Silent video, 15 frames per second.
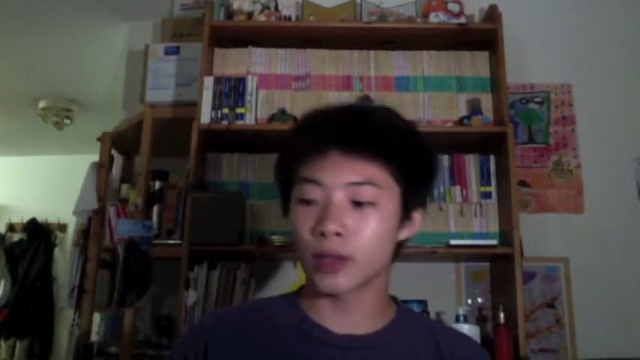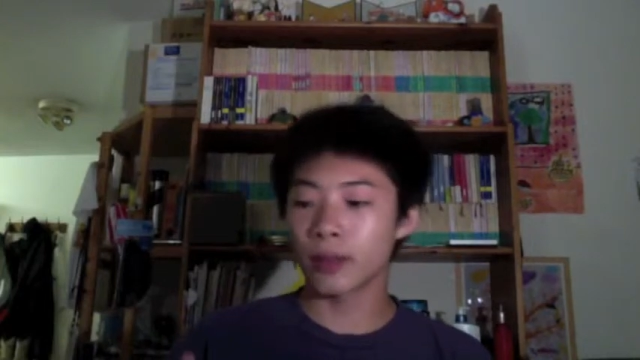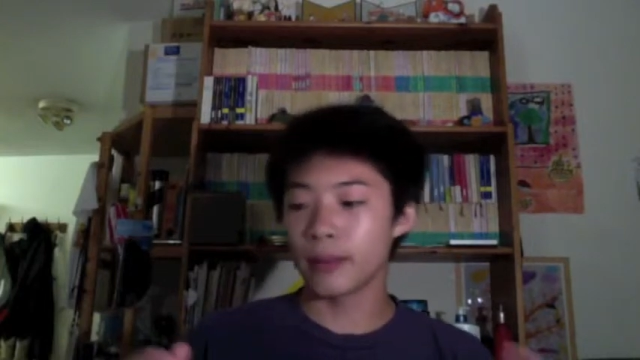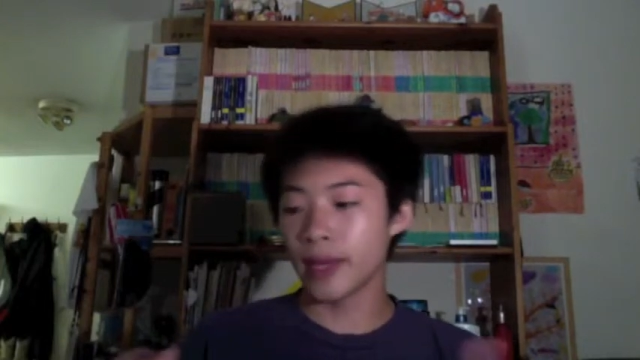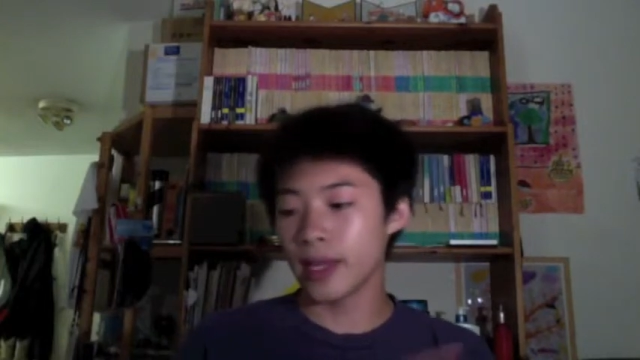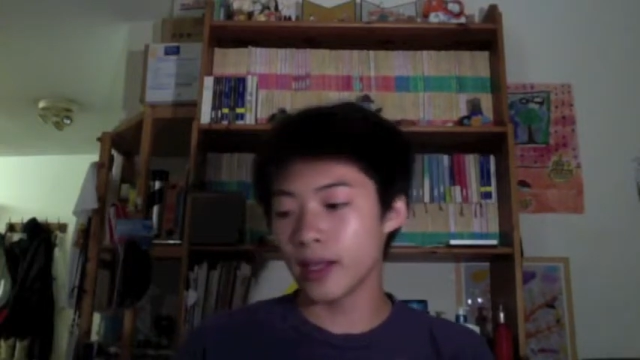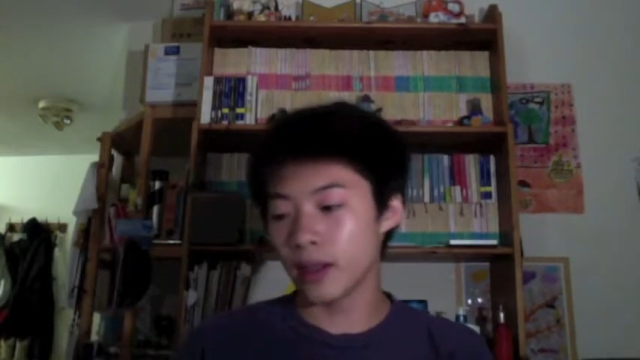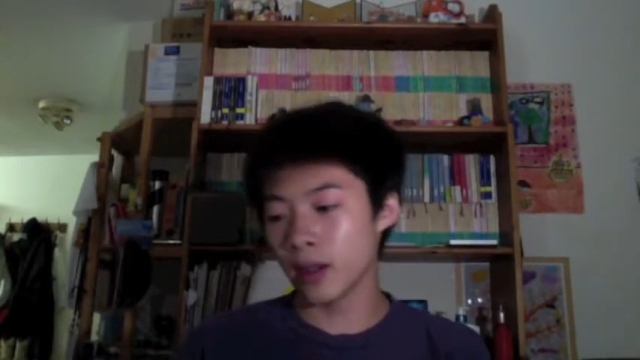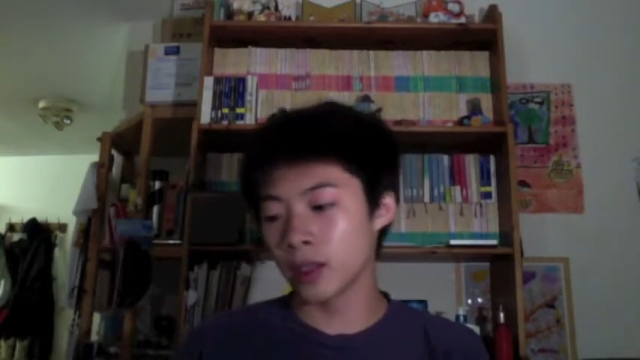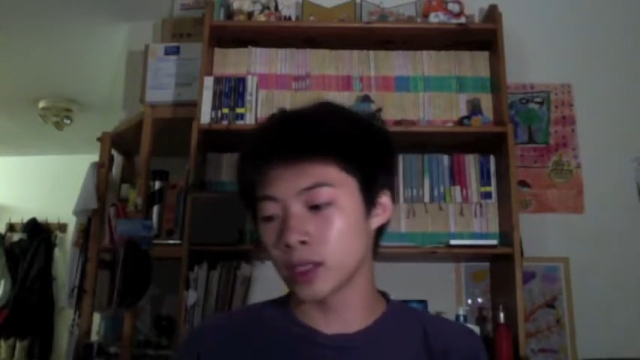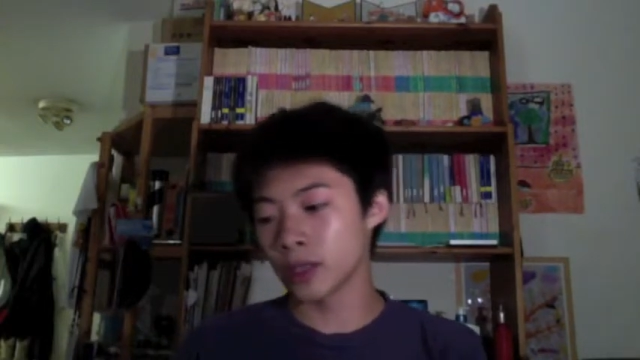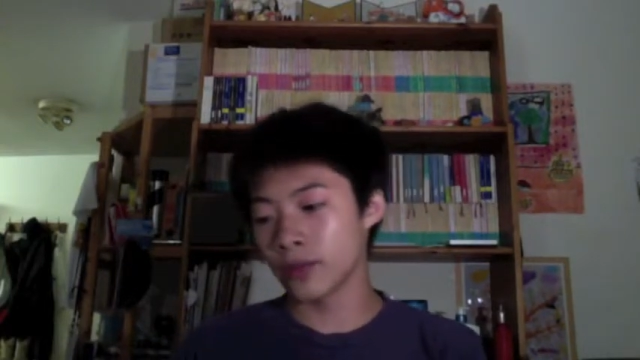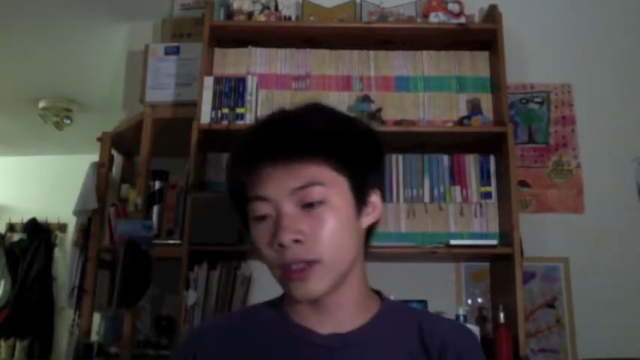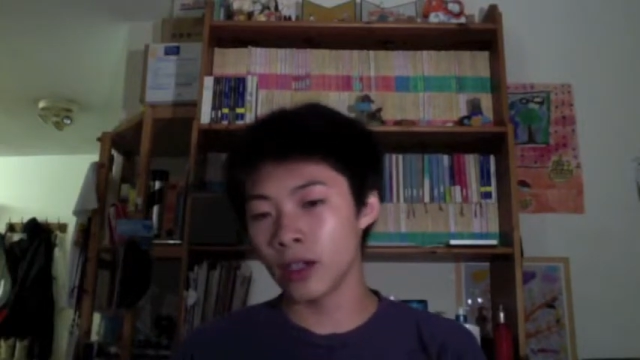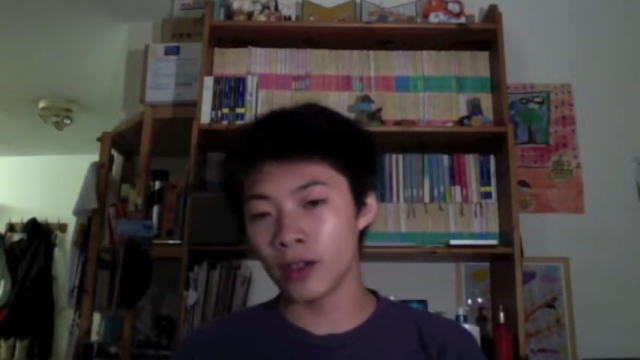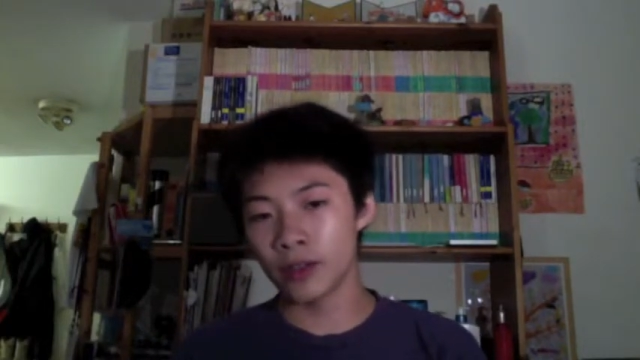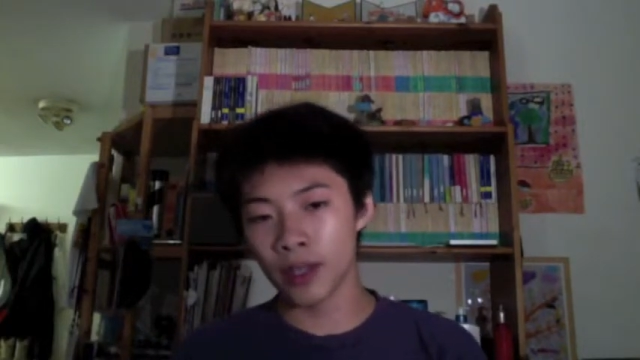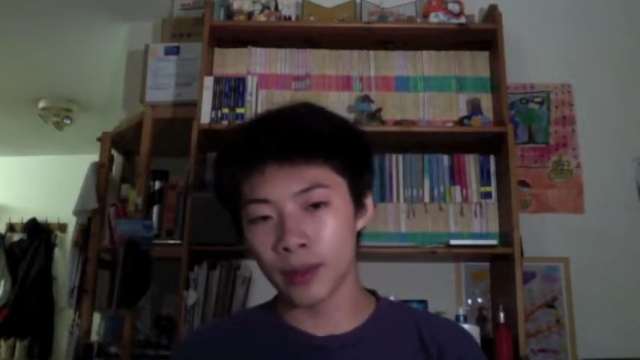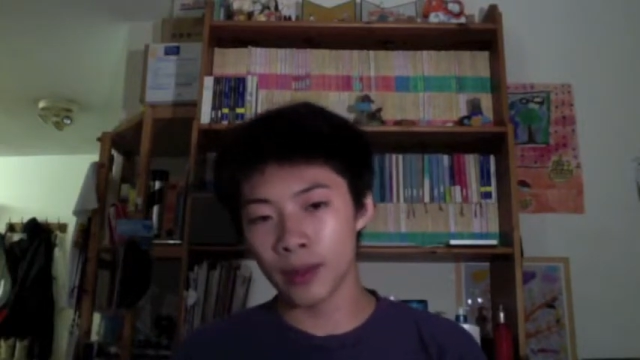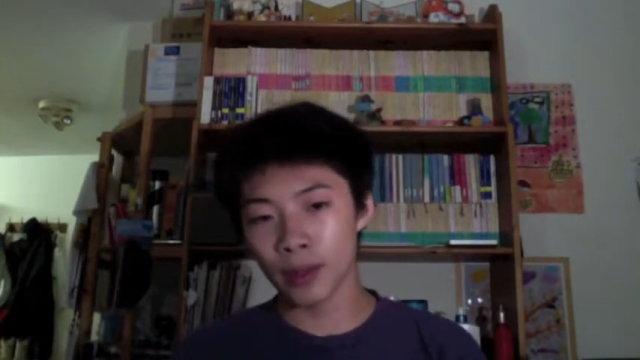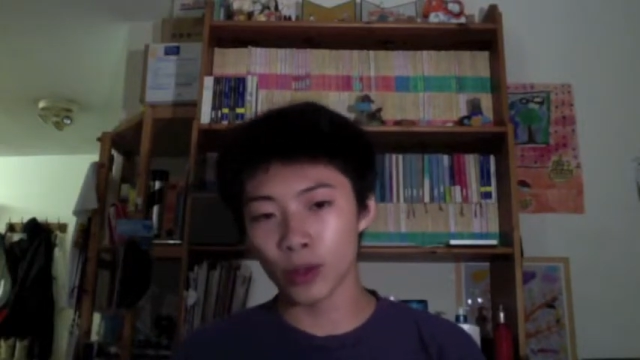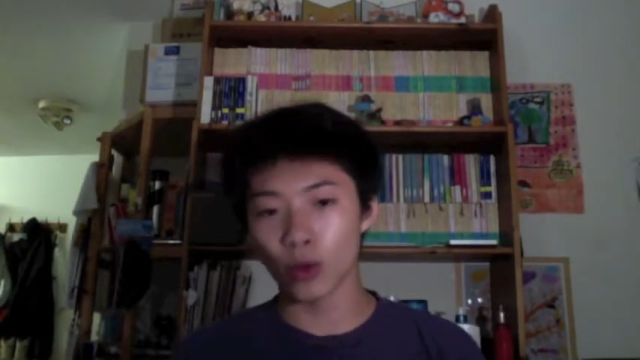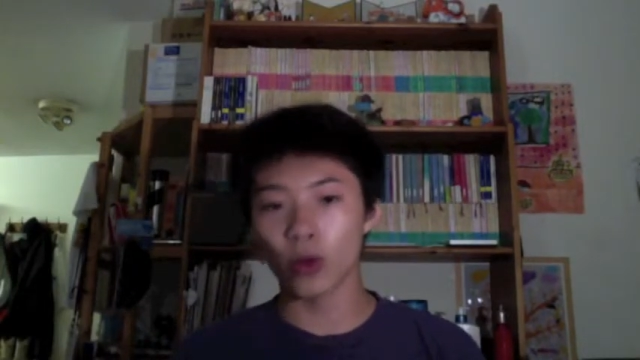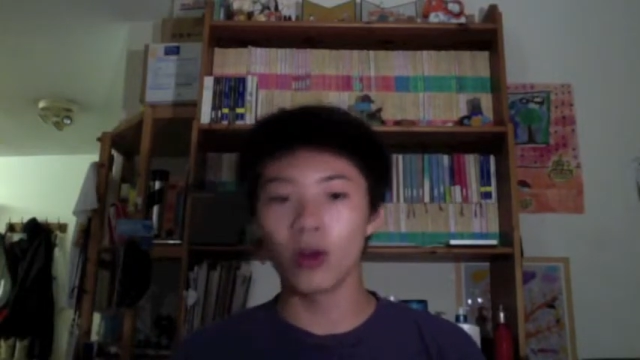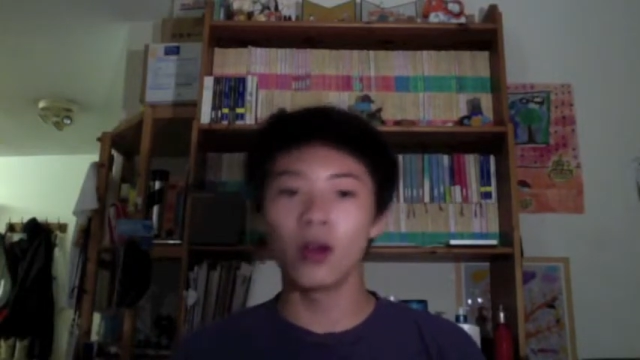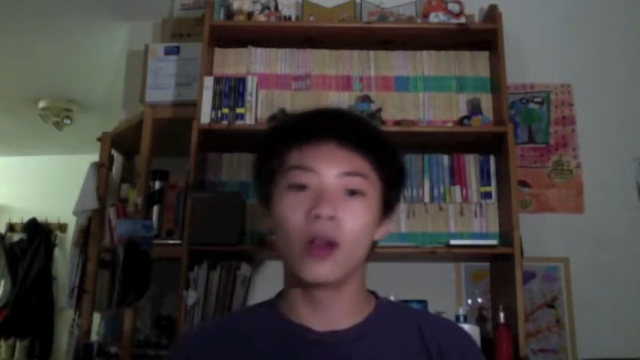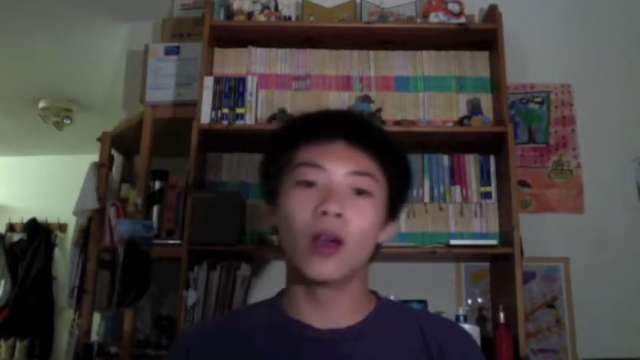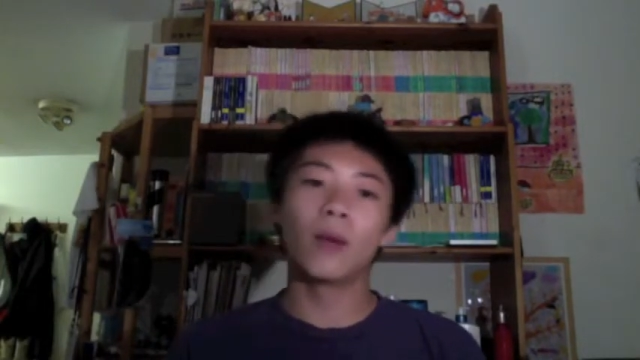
for the main guns of Yamato